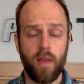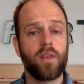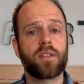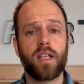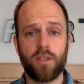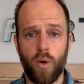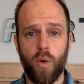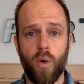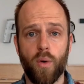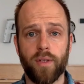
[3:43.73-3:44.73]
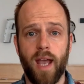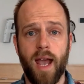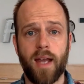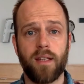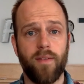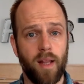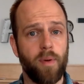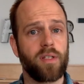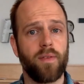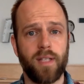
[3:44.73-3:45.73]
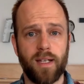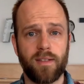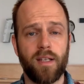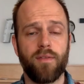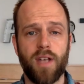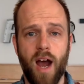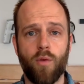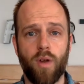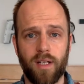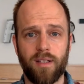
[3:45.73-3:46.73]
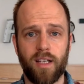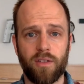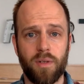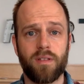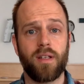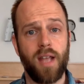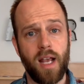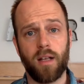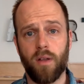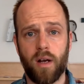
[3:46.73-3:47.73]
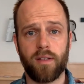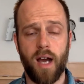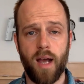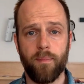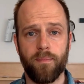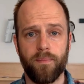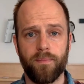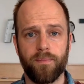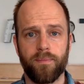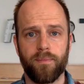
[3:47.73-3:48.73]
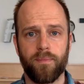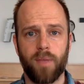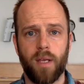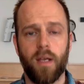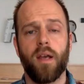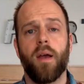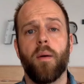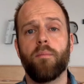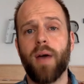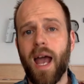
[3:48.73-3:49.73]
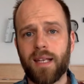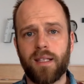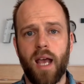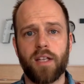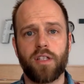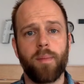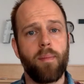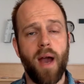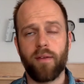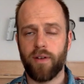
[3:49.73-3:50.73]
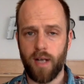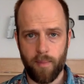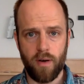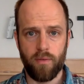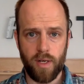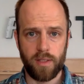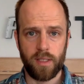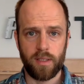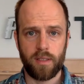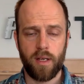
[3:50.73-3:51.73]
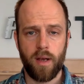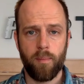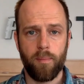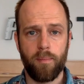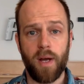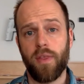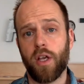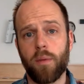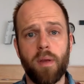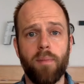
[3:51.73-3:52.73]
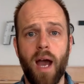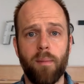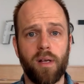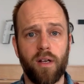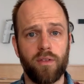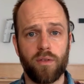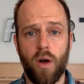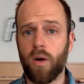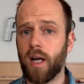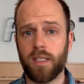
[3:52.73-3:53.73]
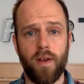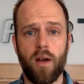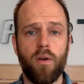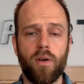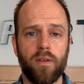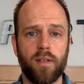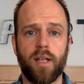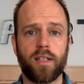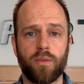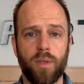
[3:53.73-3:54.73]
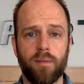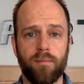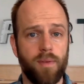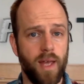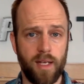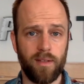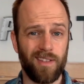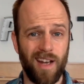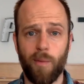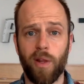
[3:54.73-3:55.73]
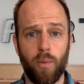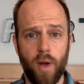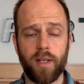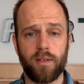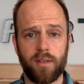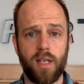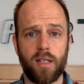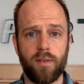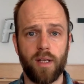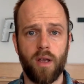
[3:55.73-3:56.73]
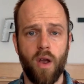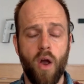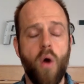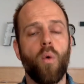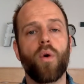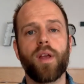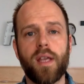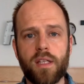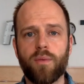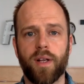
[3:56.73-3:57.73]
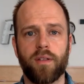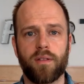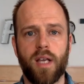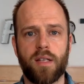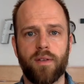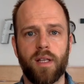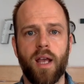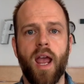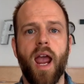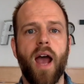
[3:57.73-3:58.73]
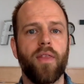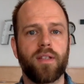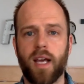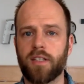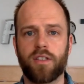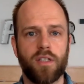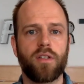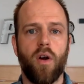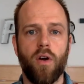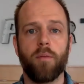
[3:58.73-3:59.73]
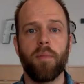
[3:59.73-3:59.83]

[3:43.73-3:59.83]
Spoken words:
This gets old, and developers have a tendency of not running test suites that take a long time. Bad tests can be bad for a number of reasons, but they could be bad because there's all kinds of errors in the test suite. That is, it's not really running successfully, or it is running successfully, and the tests just aren't